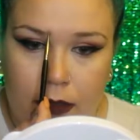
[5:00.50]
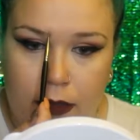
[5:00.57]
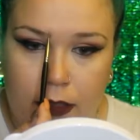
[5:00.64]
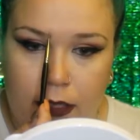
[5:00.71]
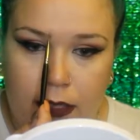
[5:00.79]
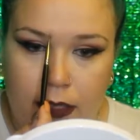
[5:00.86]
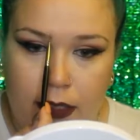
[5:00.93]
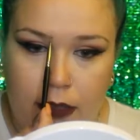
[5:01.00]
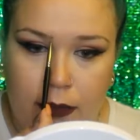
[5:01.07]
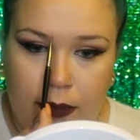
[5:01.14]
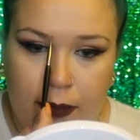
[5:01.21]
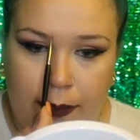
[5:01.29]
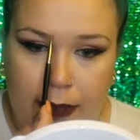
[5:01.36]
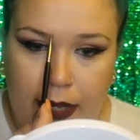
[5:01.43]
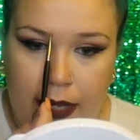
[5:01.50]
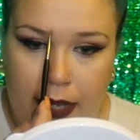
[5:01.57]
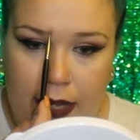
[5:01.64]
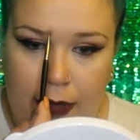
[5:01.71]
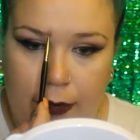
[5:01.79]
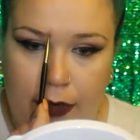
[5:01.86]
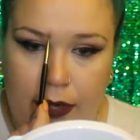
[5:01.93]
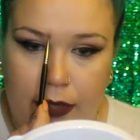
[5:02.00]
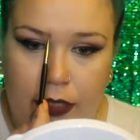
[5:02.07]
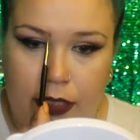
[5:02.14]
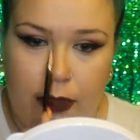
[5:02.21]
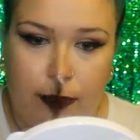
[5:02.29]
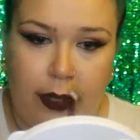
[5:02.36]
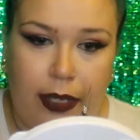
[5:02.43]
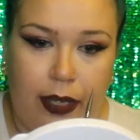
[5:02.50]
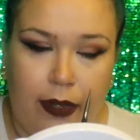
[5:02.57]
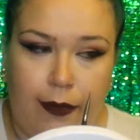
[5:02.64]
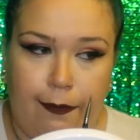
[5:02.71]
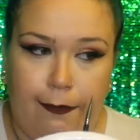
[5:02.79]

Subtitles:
this is where my eyebrow should begin.